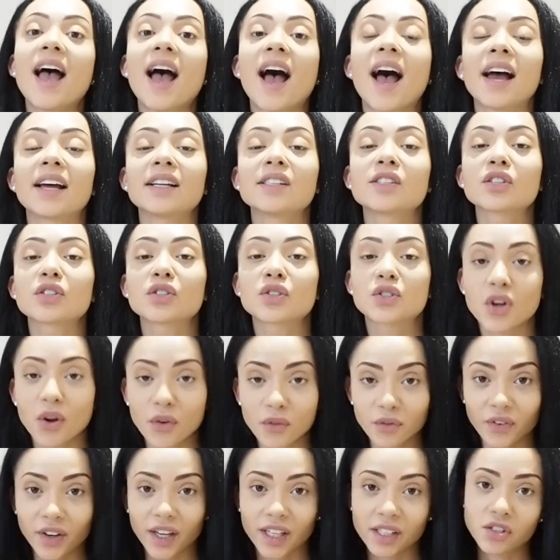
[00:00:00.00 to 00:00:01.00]
And
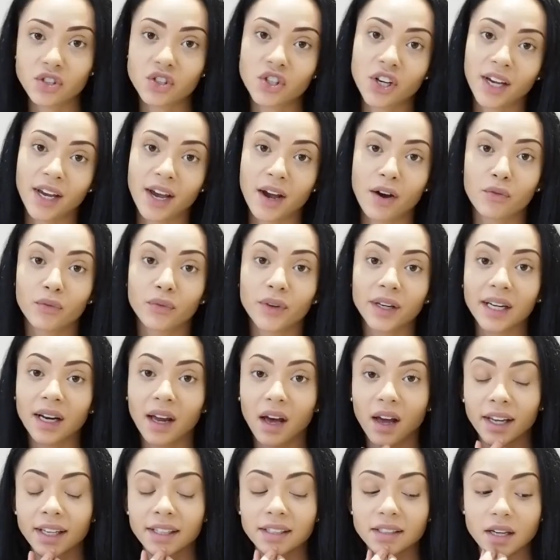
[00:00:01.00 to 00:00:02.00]
don't forget to check out
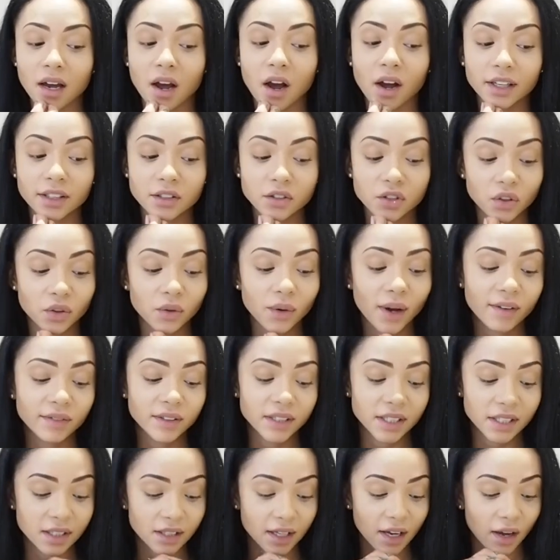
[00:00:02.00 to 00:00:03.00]
Reliked. I do have a
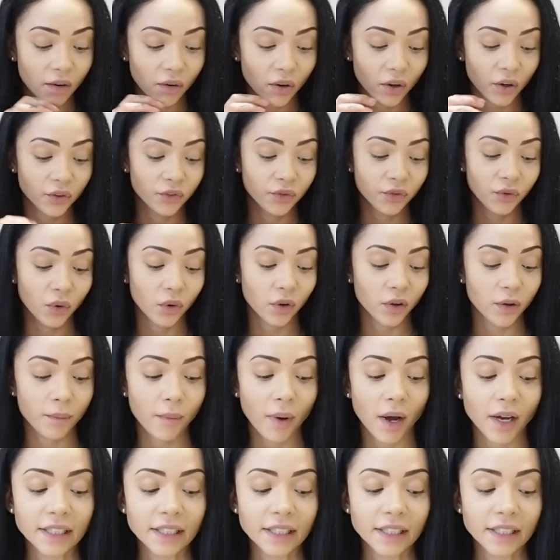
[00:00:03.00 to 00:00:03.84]
discount code for them.